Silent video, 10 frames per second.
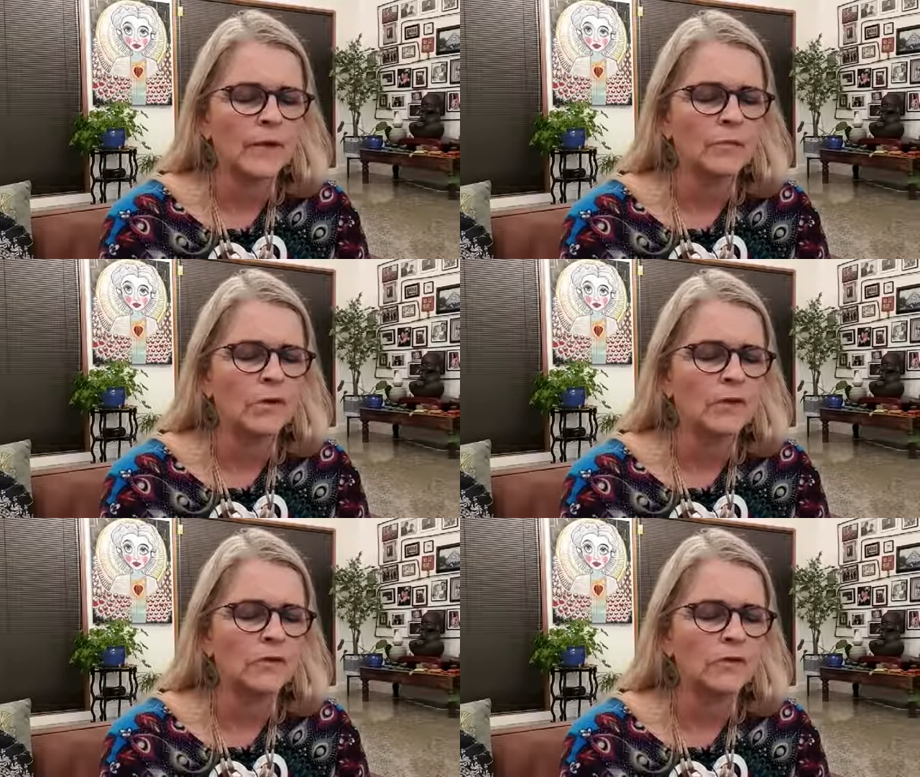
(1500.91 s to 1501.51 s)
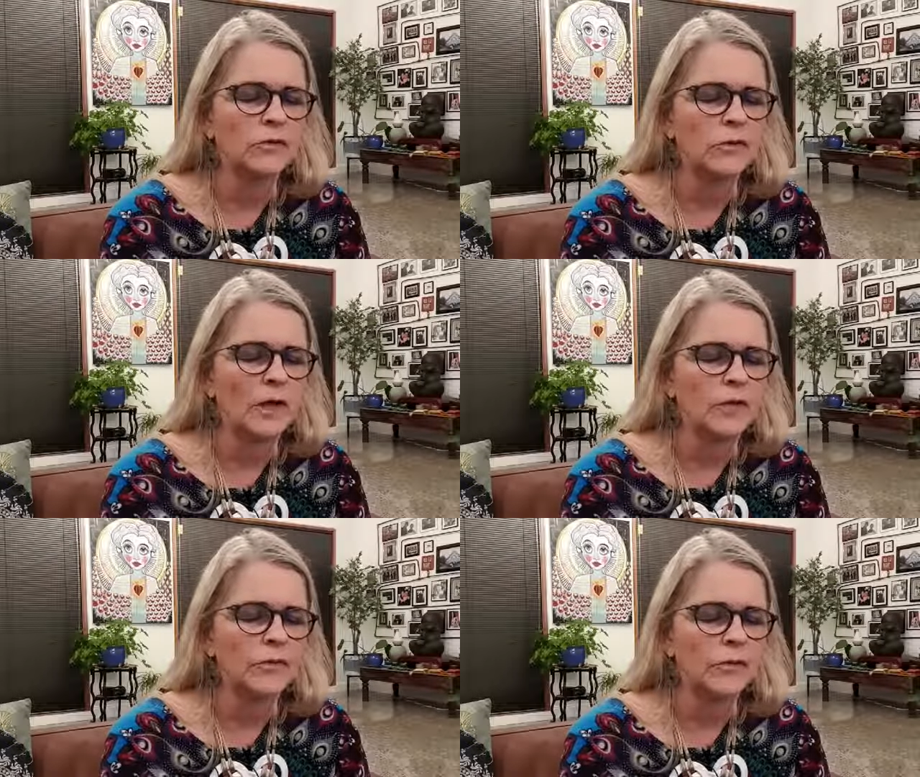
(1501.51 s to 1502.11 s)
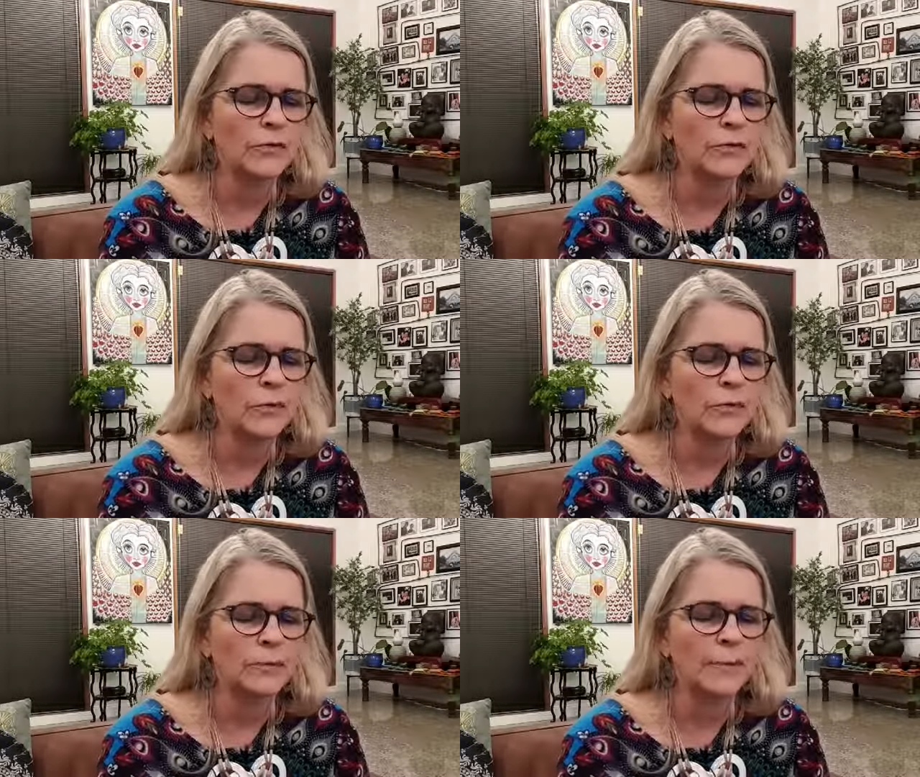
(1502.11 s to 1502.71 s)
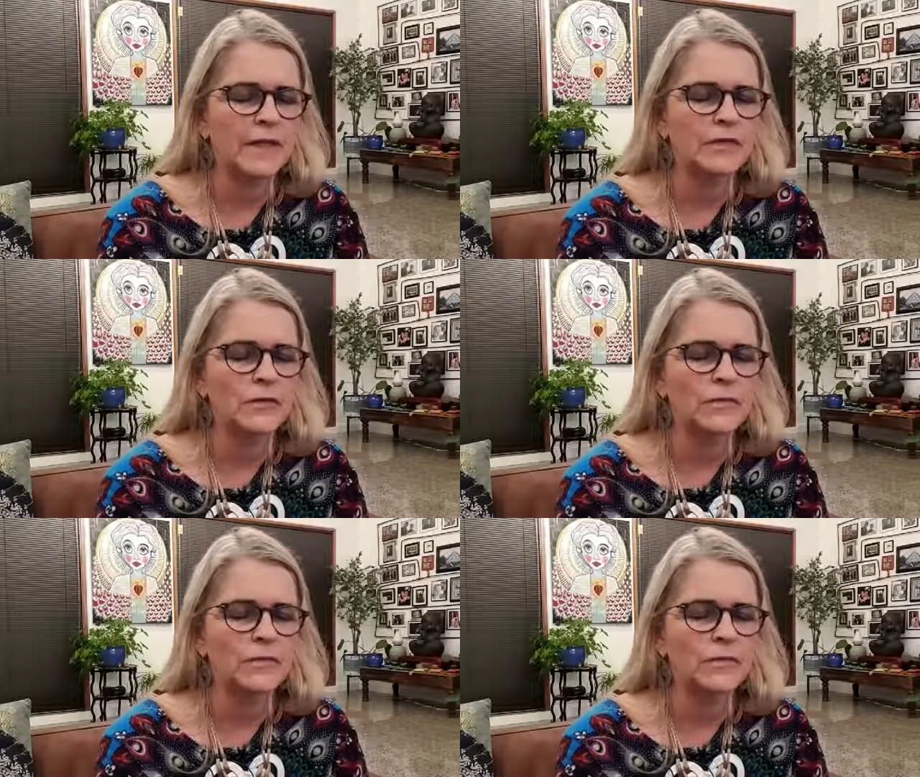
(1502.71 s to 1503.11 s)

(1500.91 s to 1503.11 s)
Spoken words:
wanting to love you and doing the best for